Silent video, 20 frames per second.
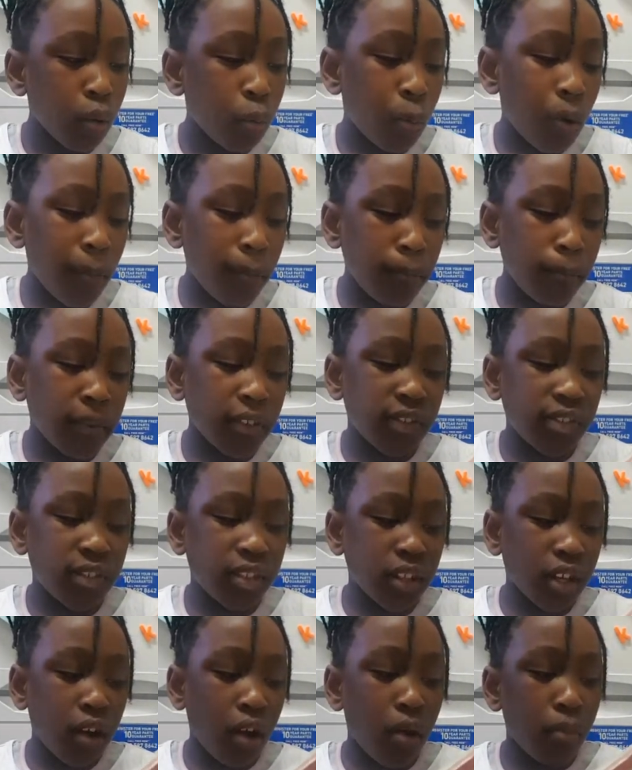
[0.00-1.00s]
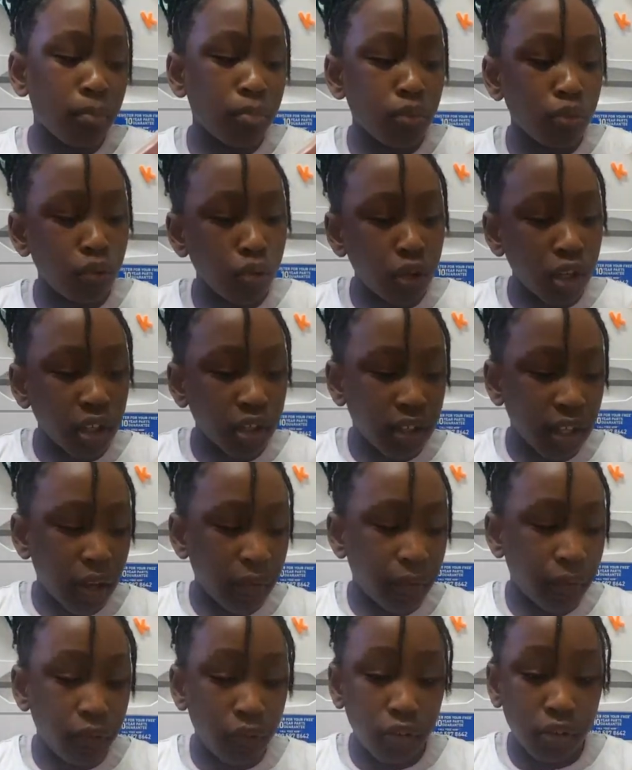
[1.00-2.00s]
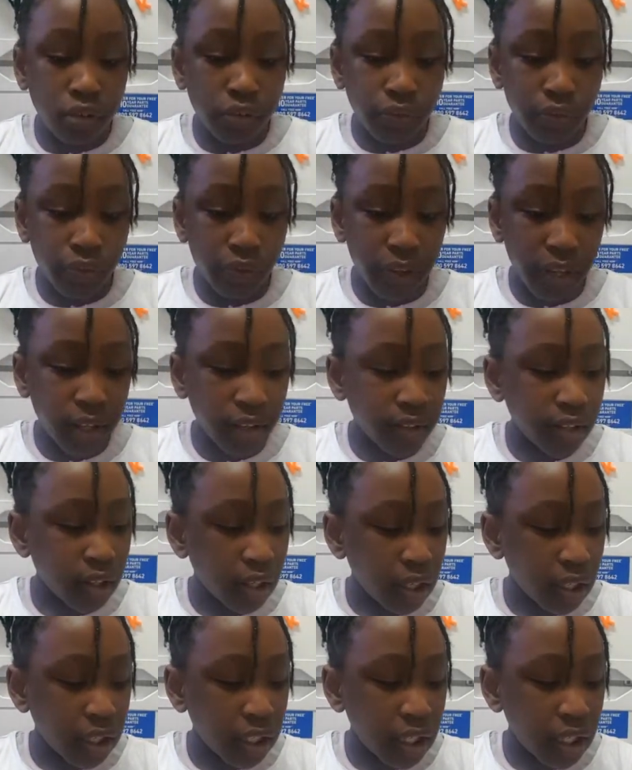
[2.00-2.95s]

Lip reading: When Mr. Gumble looked at Frog's face,